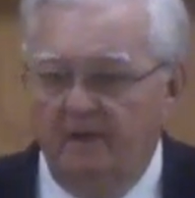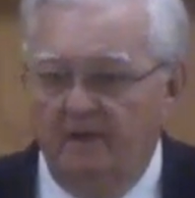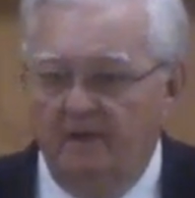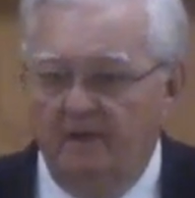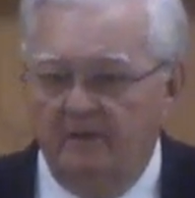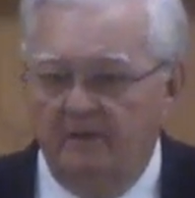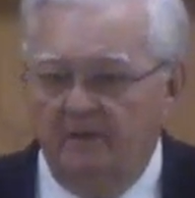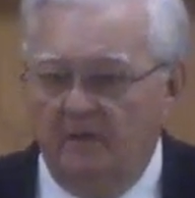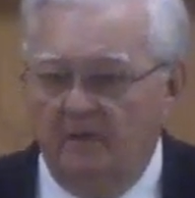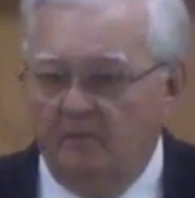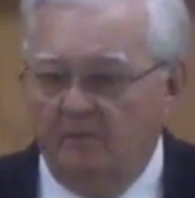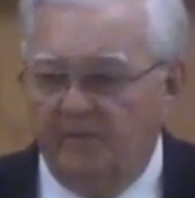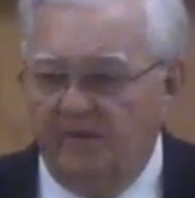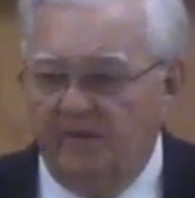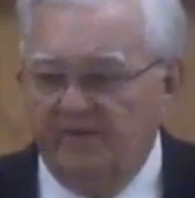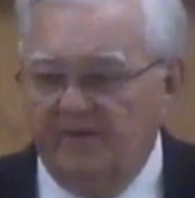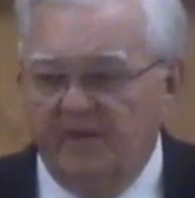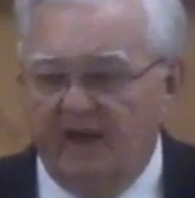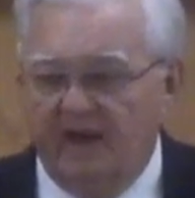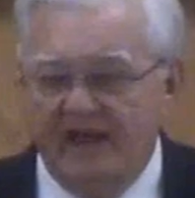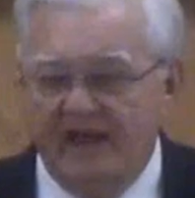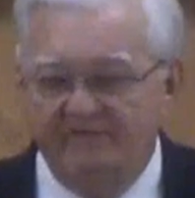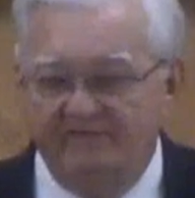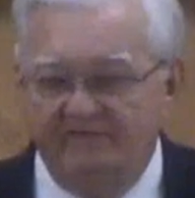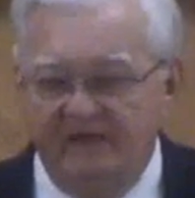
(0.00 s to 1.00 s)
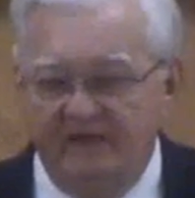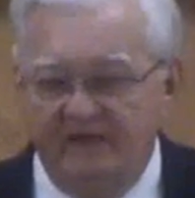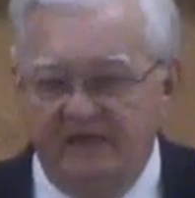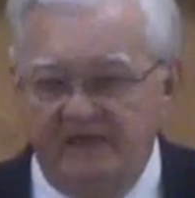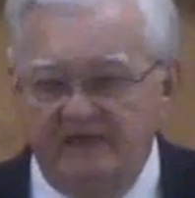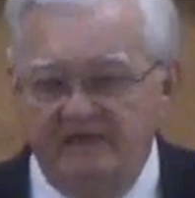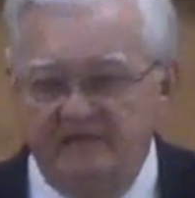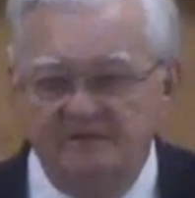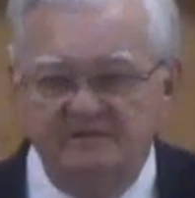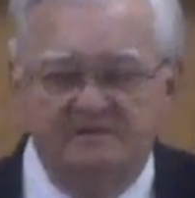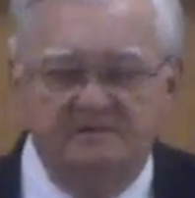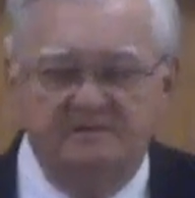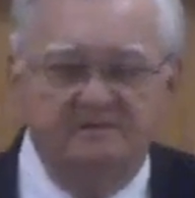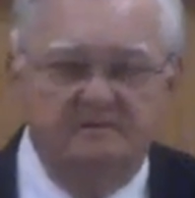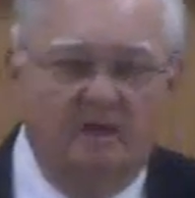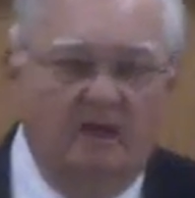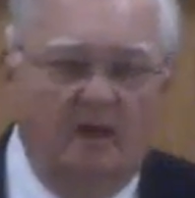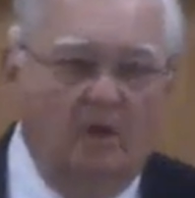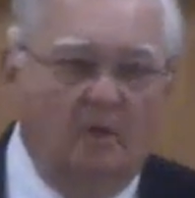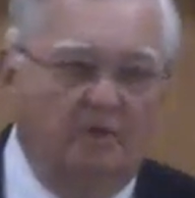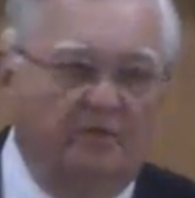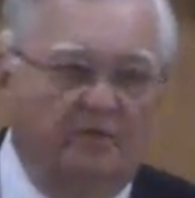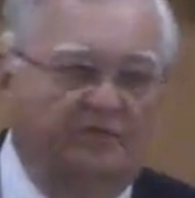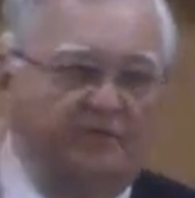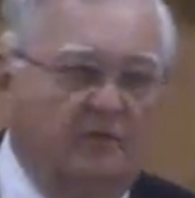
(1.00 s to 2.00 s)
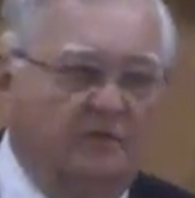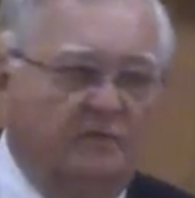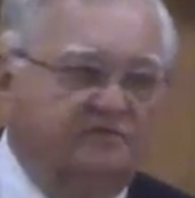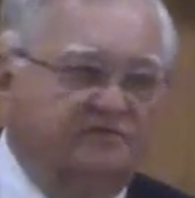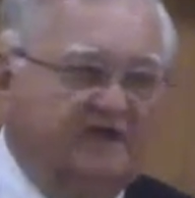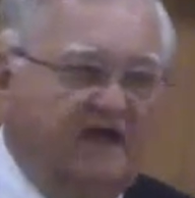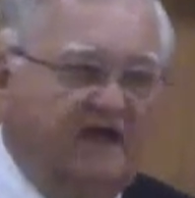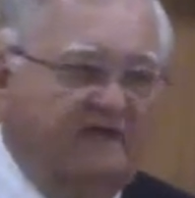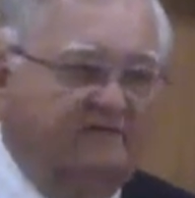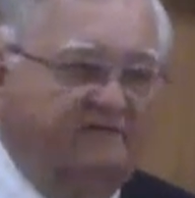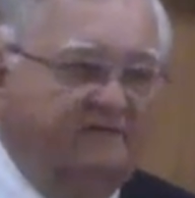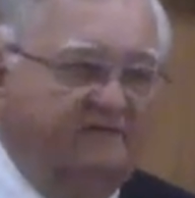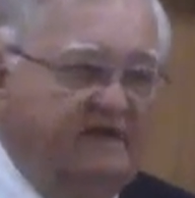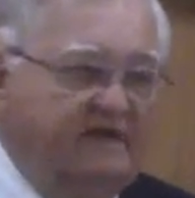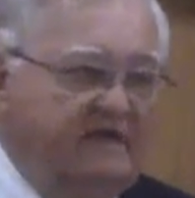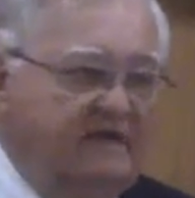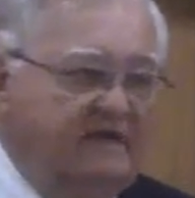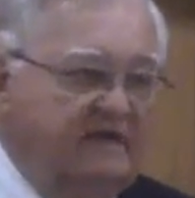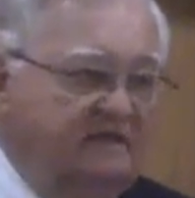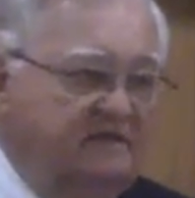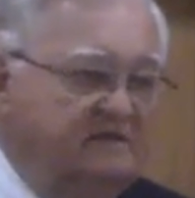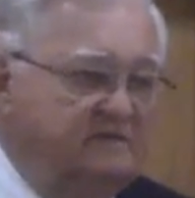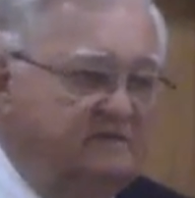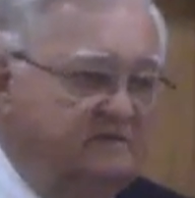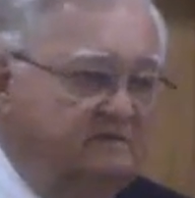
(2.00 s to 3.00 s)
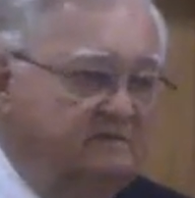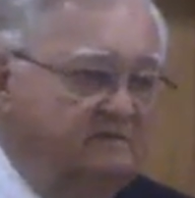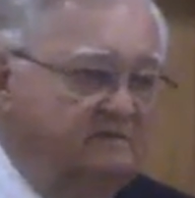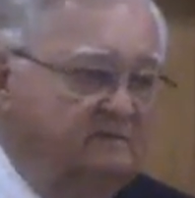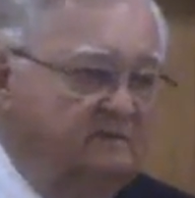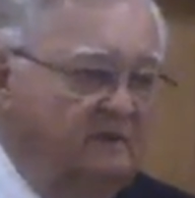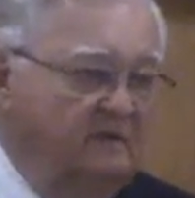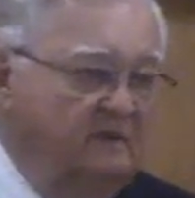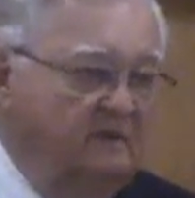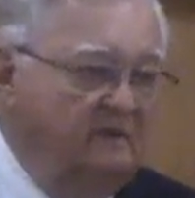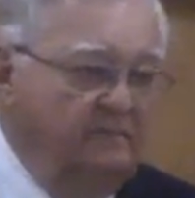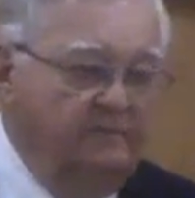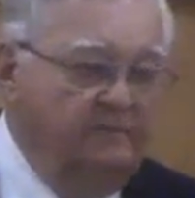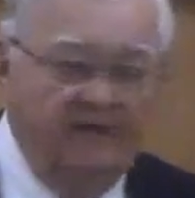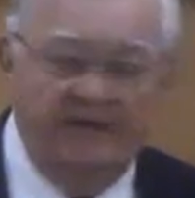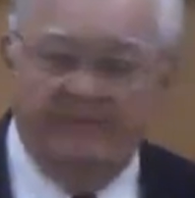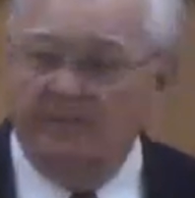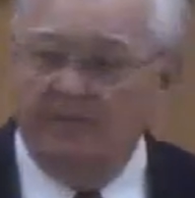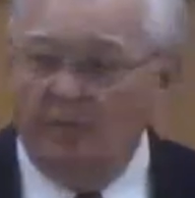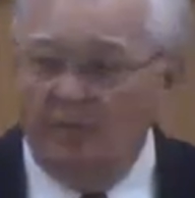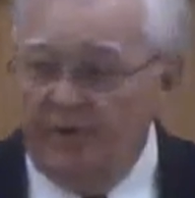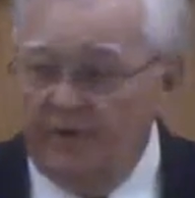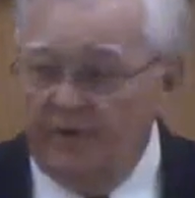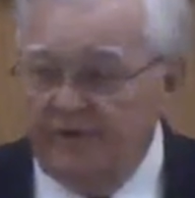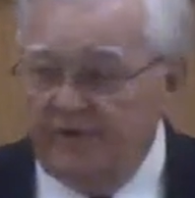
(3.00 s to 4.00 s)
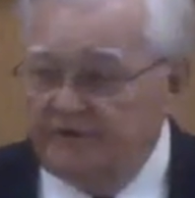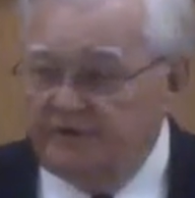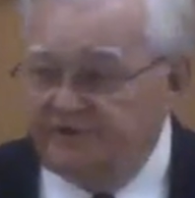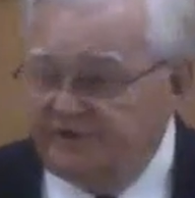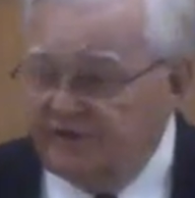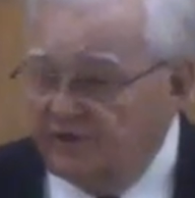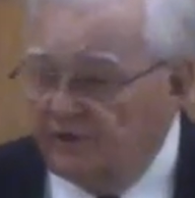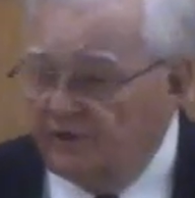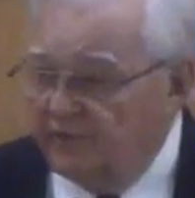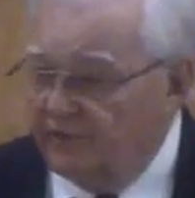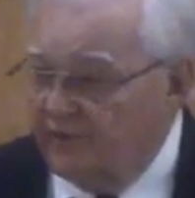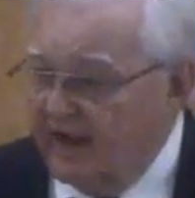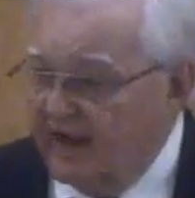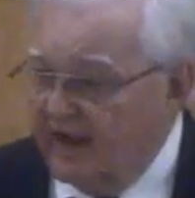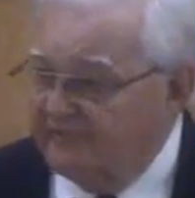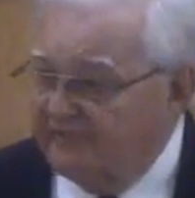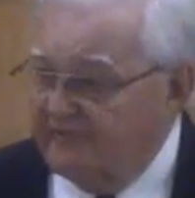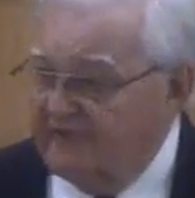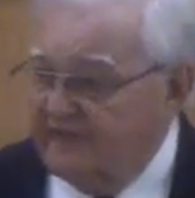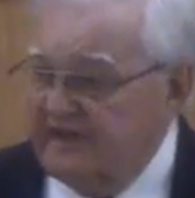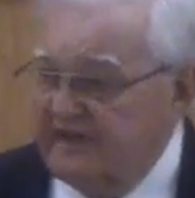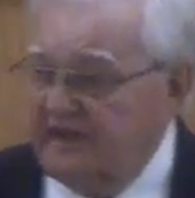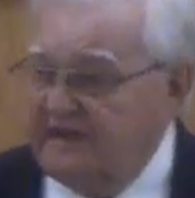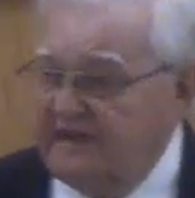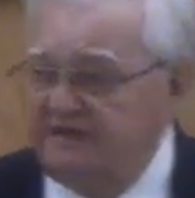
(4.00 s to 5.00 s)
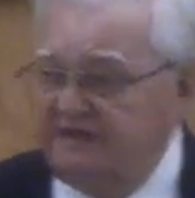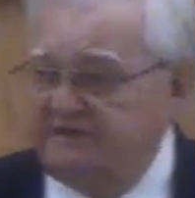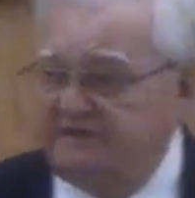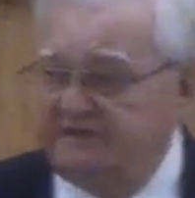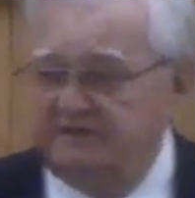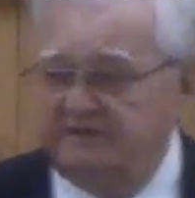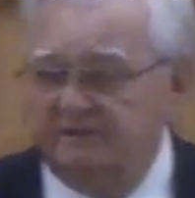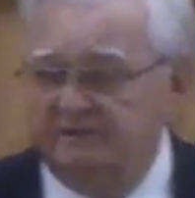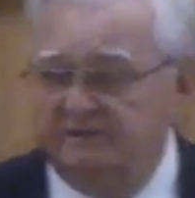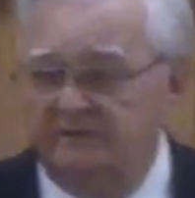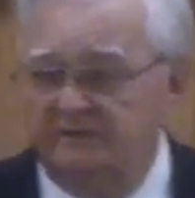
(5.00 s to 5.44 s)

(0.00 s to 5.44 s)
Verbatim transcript: Young people have needs, older folks have needs, people rearing children have needs.